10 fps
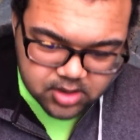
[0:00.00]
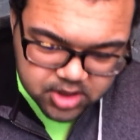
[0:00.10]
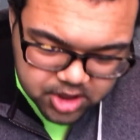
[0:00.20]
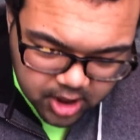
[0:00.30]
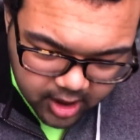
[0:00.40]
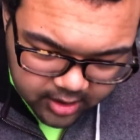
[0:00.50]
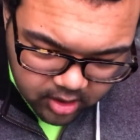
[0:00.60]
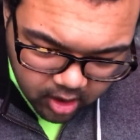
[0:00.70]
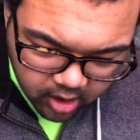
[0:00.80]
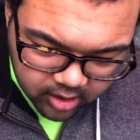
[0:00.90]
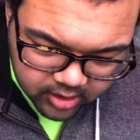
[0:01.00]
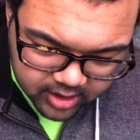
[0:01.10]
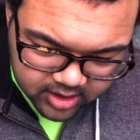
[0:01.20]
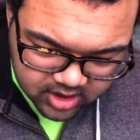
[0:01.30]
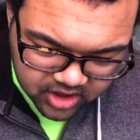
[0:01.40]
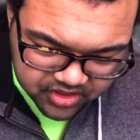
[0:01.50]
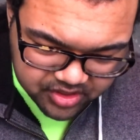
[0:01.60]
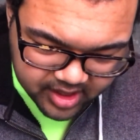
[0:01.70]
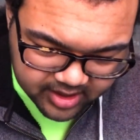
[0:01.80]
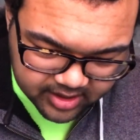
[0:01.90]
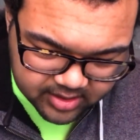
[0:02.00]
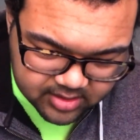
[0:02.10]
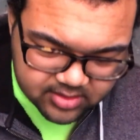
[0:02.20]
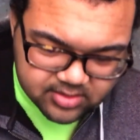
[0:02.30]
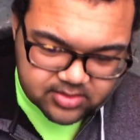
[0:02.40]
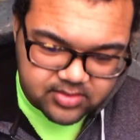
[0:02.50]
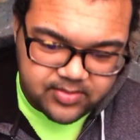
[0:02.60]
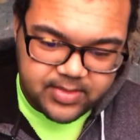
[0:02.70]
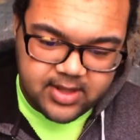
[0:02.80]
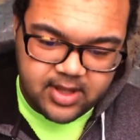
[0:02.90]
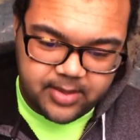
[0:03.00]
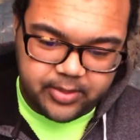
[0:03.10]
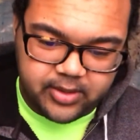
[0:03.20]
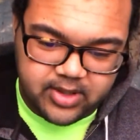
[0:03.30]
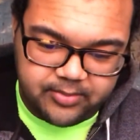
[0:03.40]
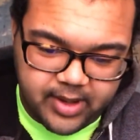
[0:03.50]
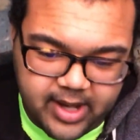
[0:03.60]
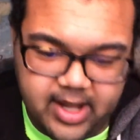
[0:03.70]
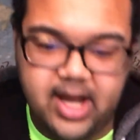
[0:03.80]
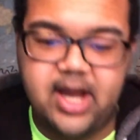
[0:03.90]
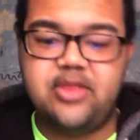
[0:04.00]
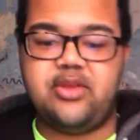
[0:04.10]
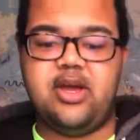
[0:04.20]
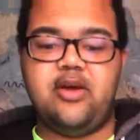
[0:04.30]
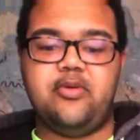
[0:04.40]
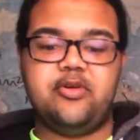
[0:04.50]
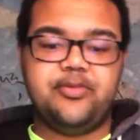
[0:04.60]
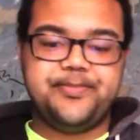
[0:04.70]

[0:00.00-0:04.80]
John Harlan II, appointed by Eisenhower.